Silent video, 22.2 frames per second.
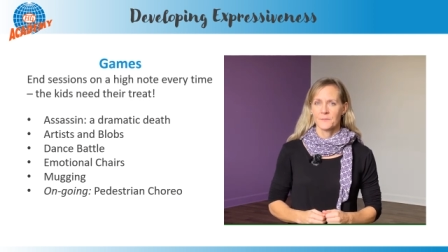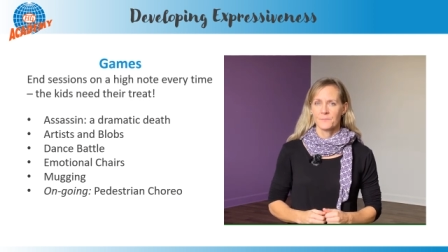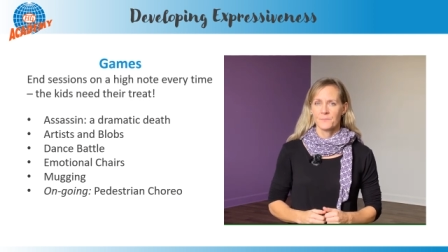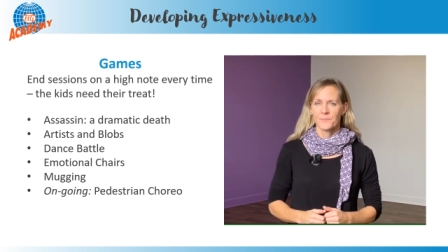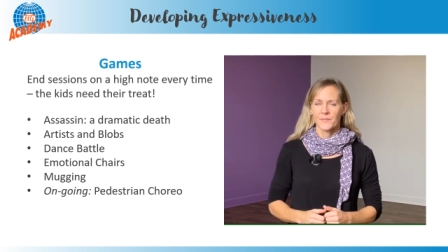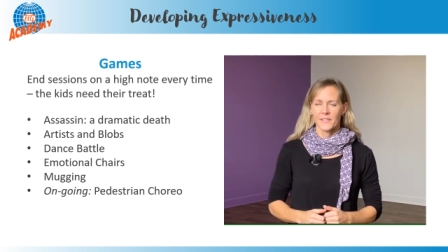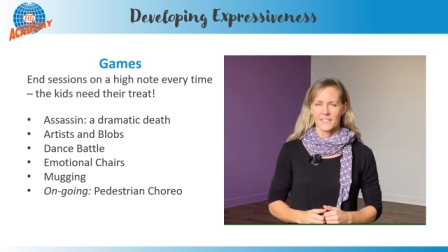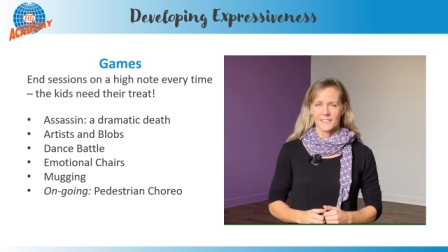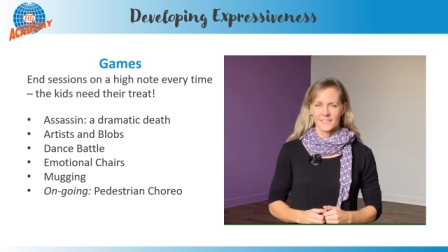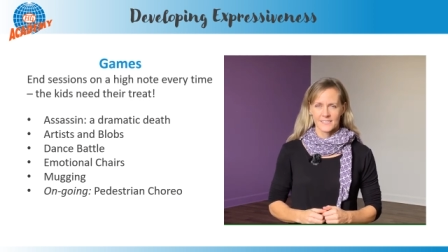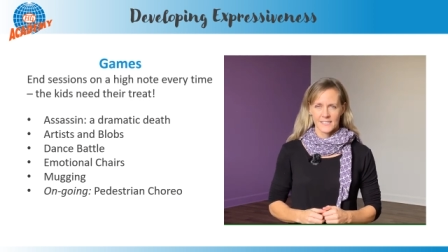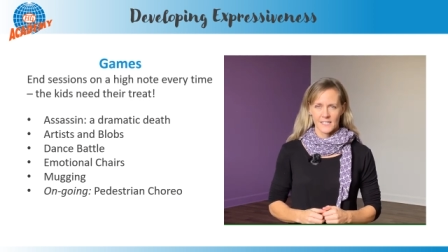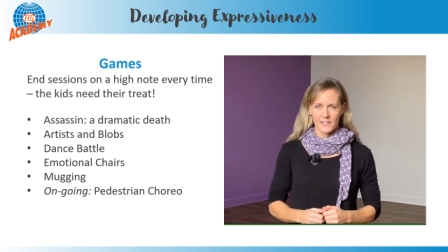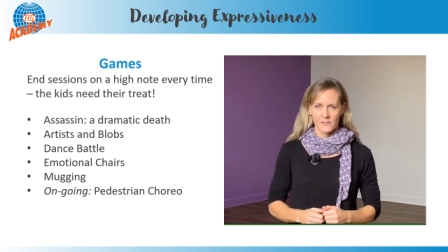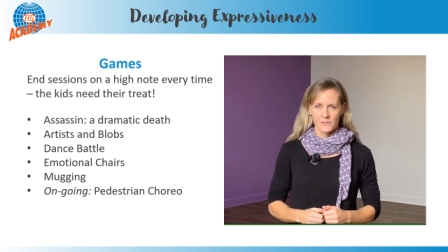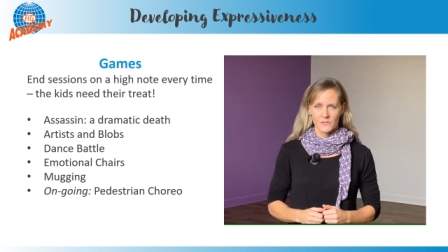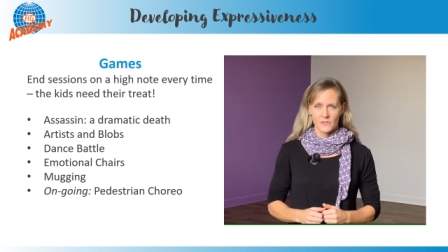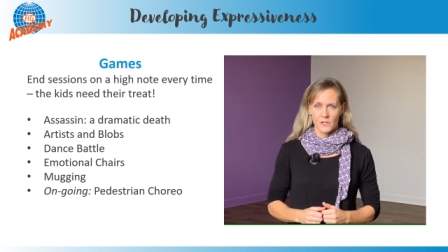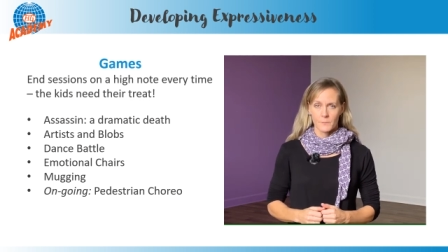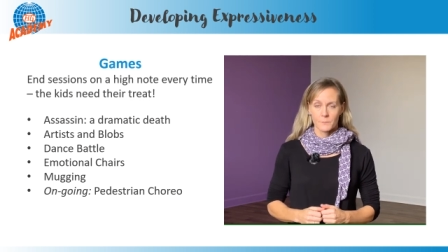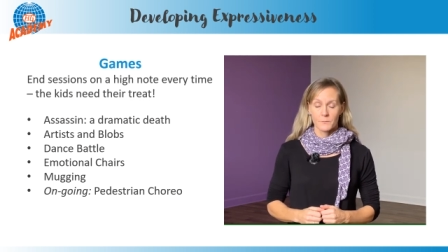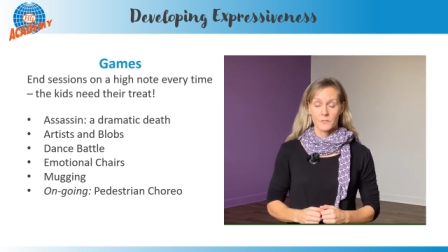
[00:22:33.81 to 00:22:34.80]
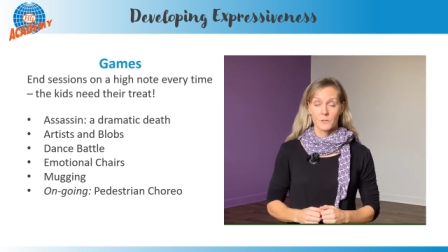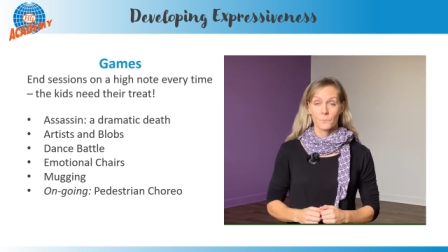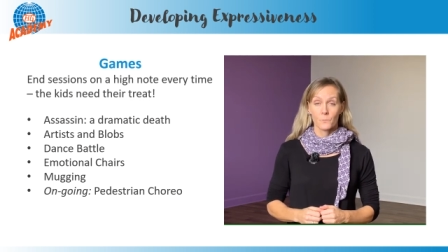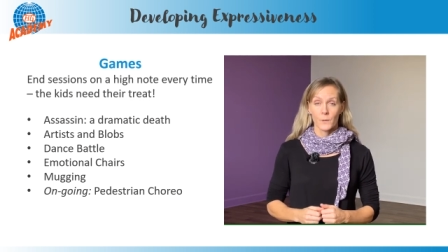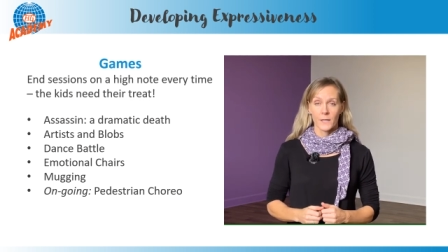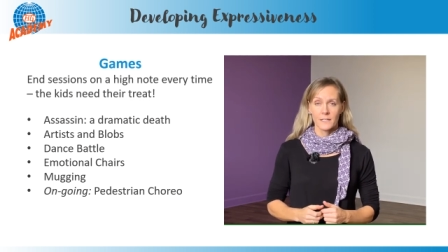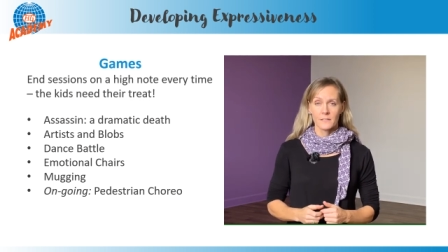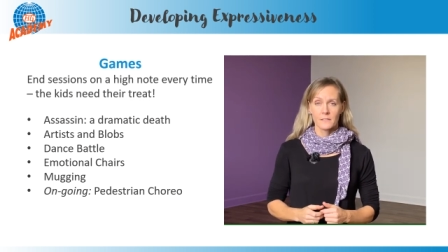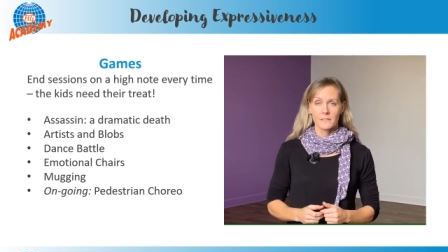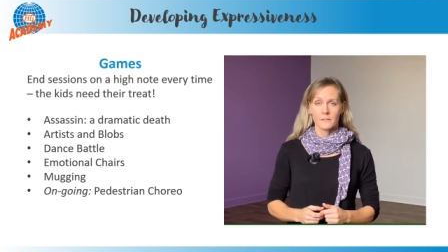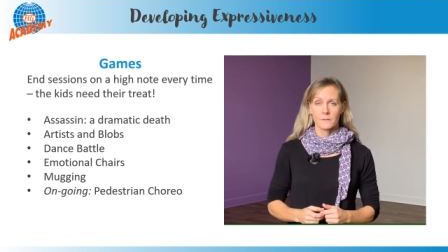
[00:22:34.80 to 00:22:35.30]
It is their job to
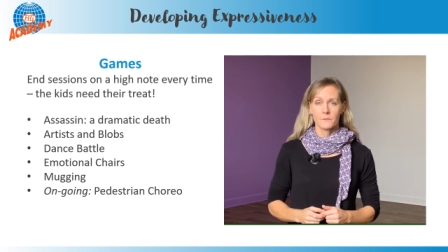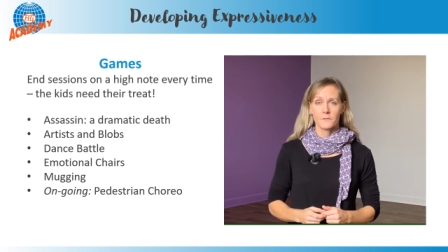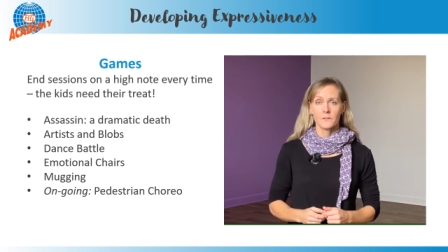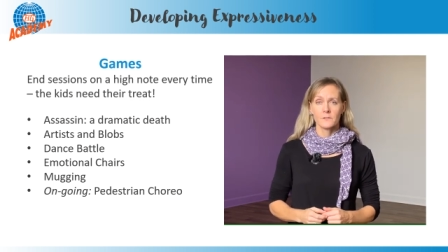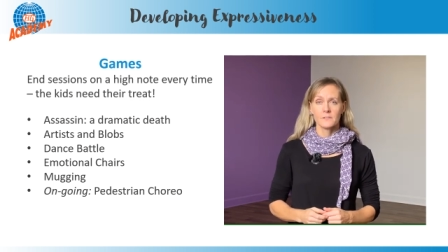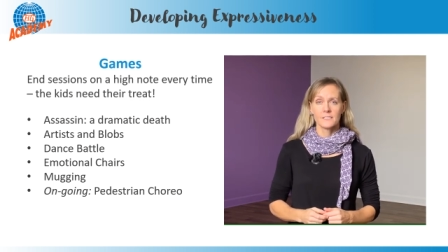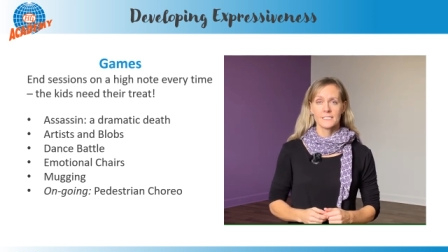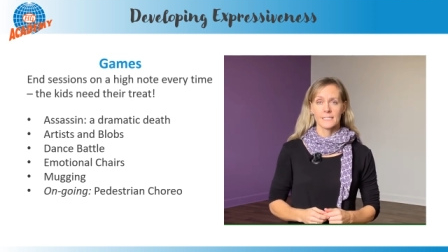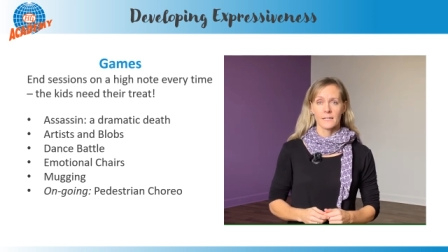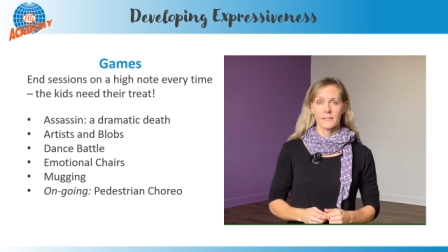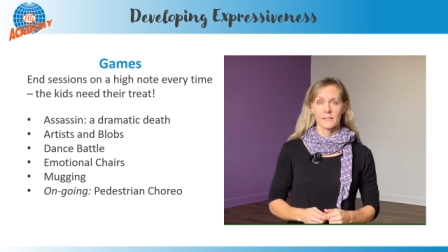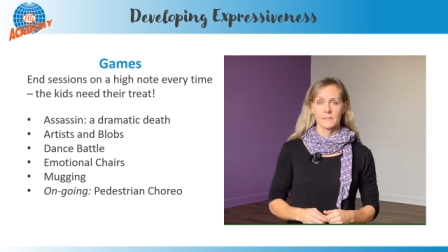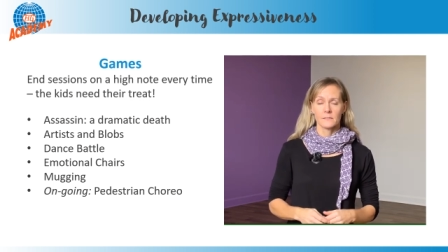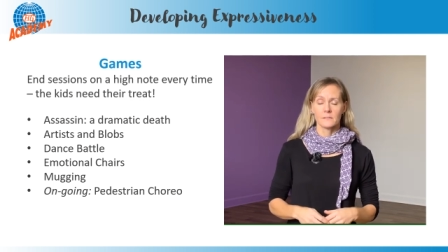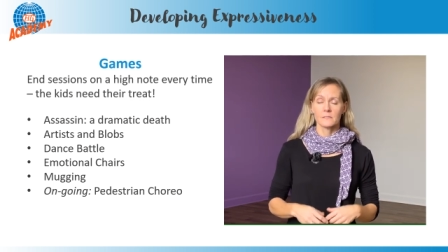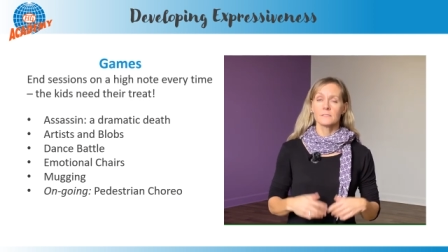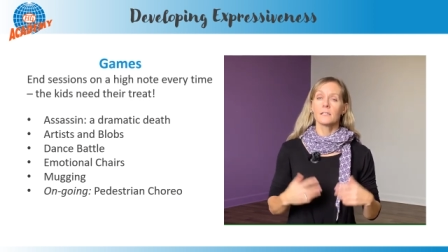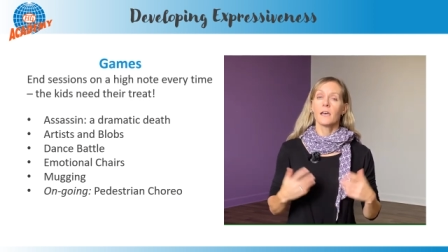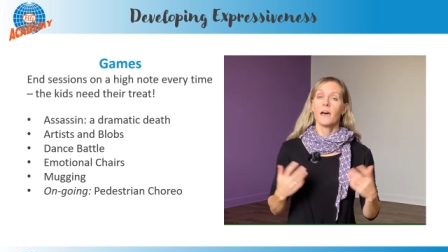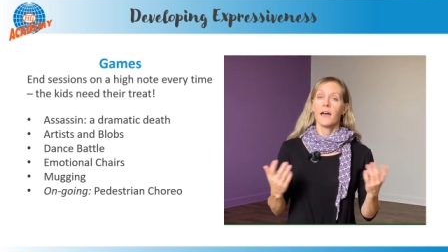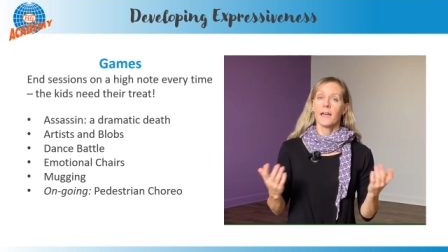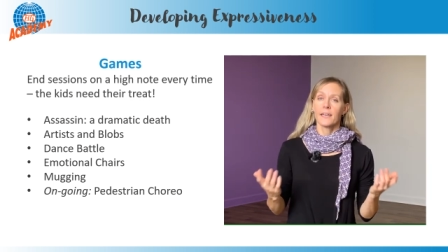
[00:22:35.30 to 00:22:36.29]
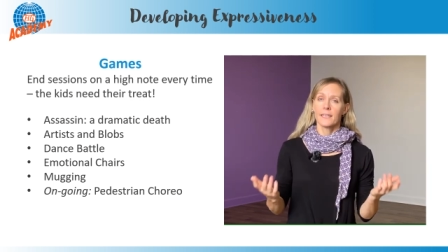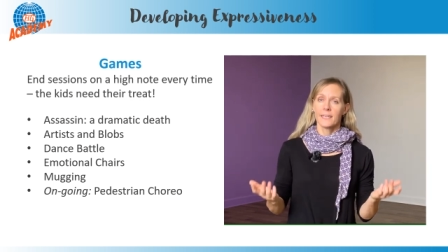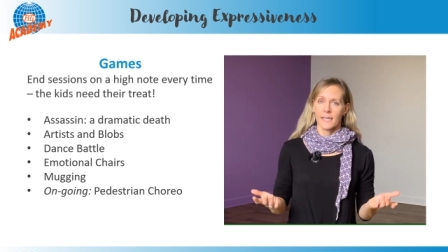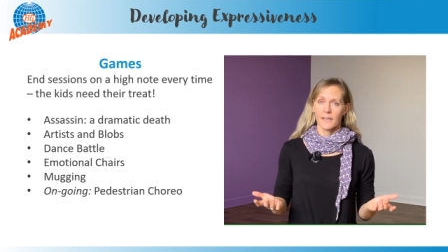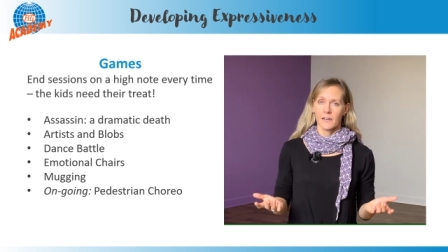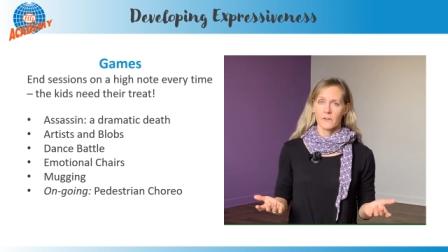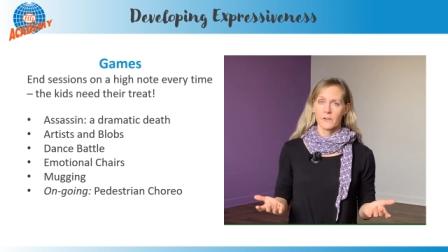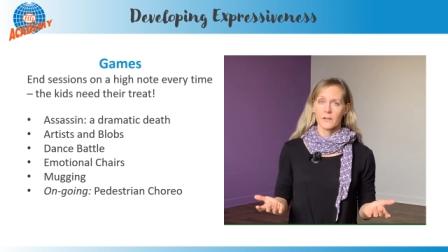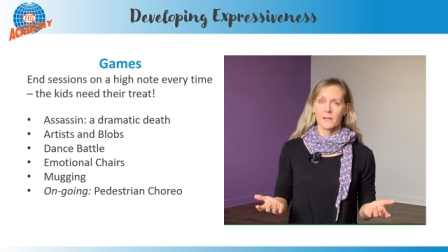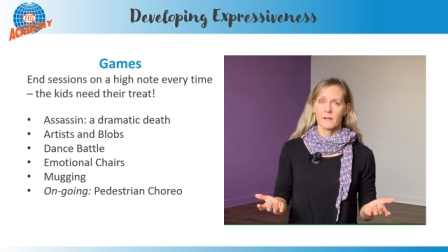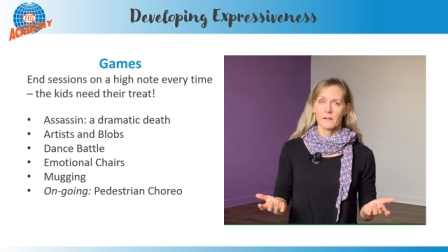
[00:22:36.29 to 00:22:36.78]
wait a few seconds,
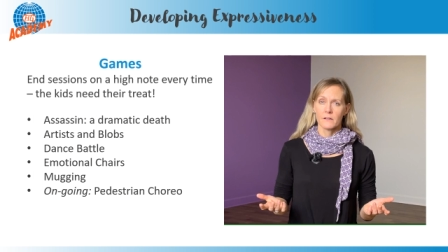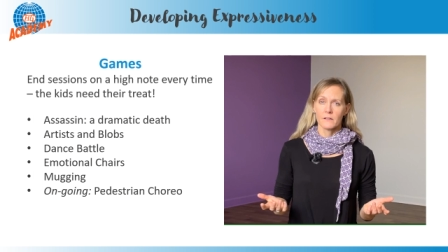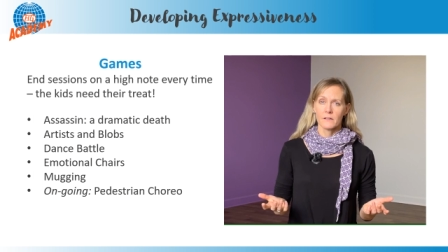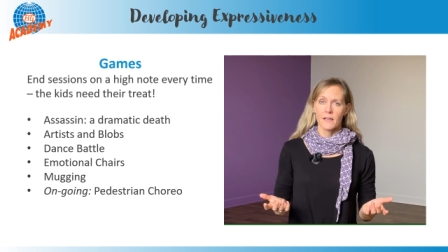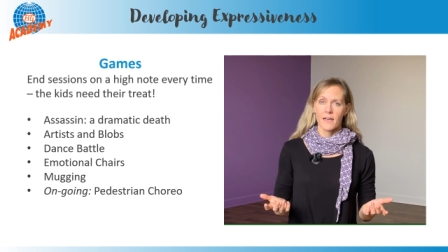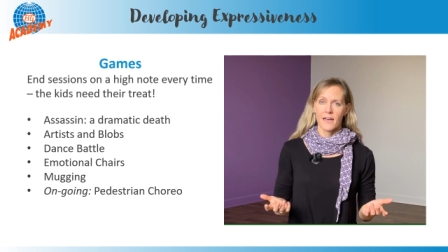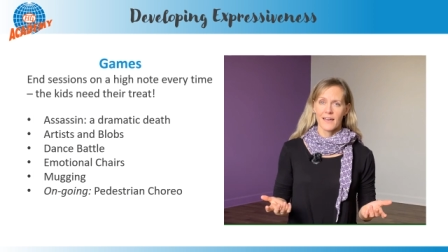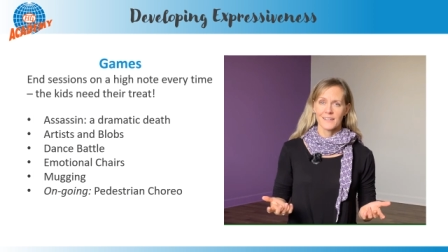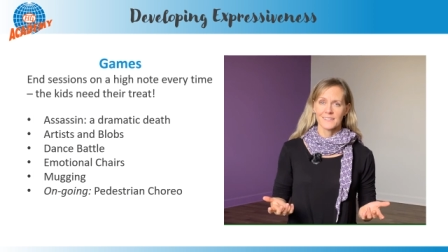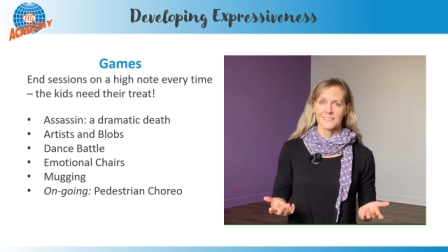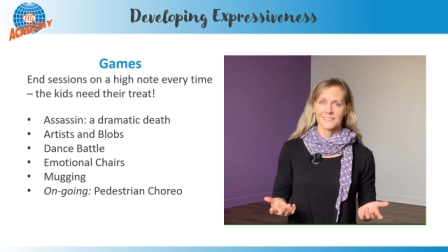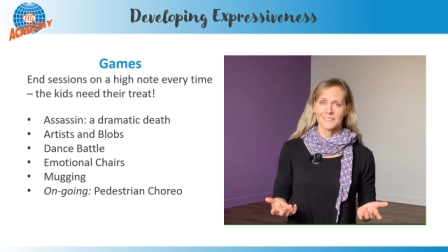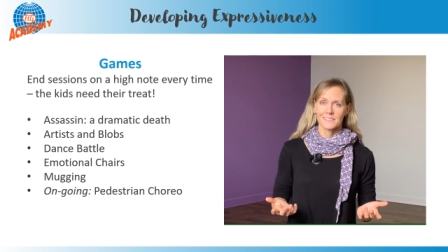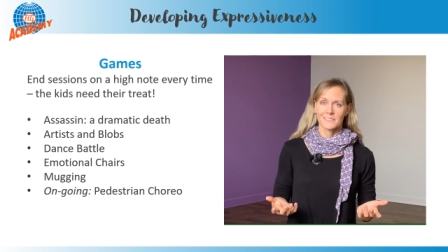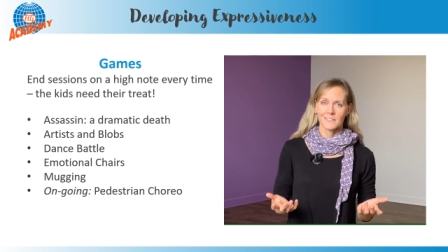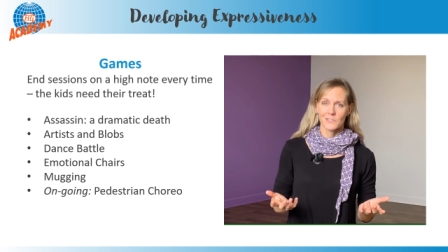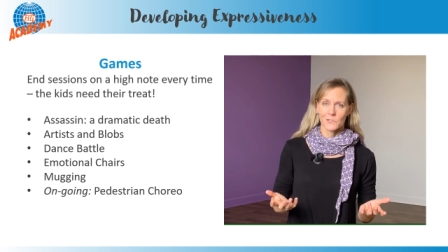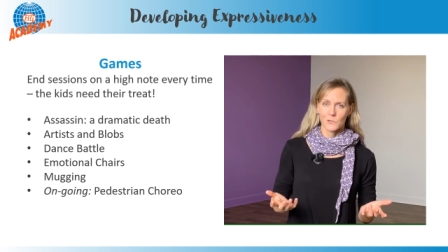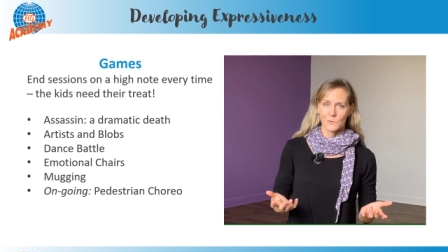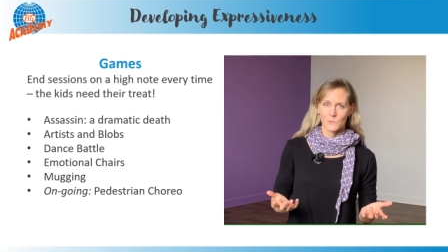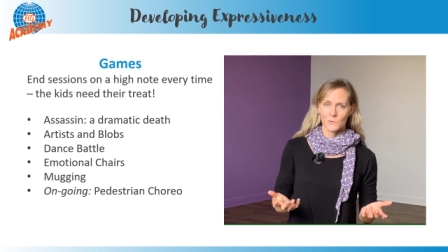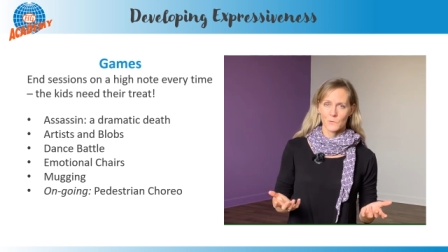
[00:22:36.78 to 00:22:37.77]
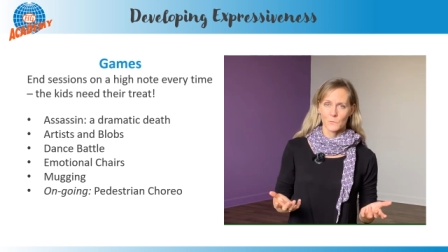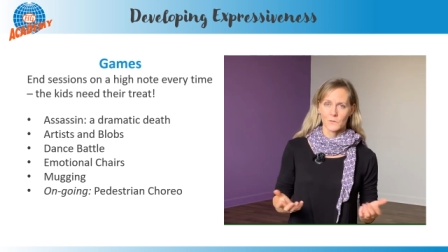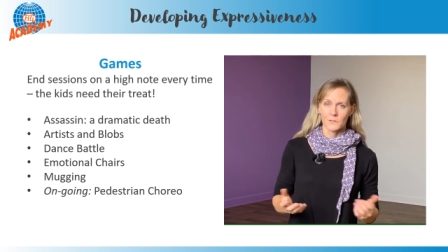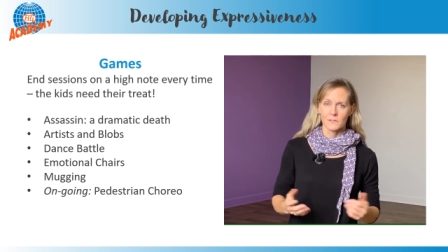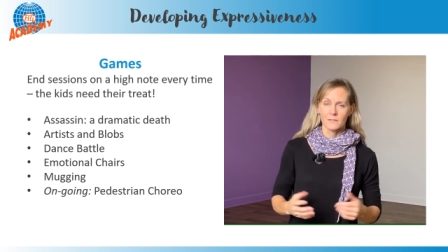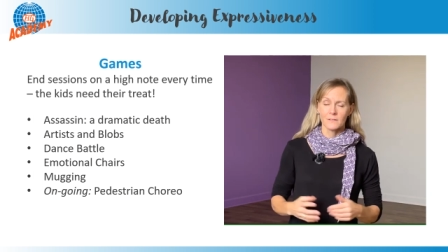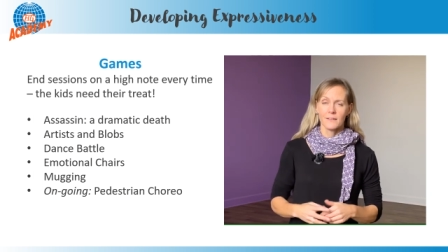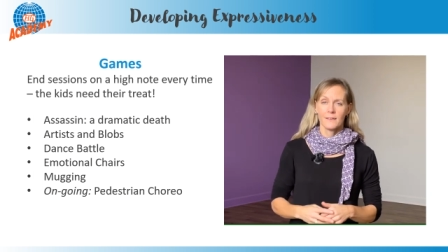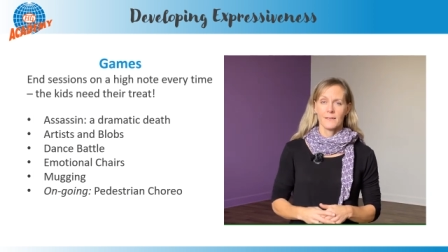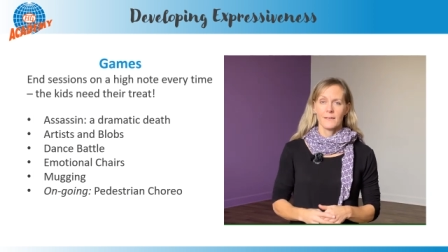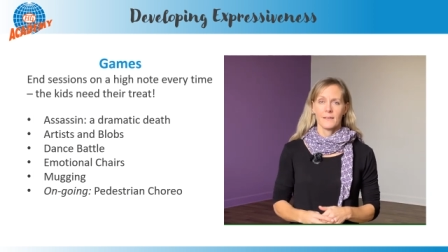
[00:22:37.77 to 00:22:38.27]
carry on as usual,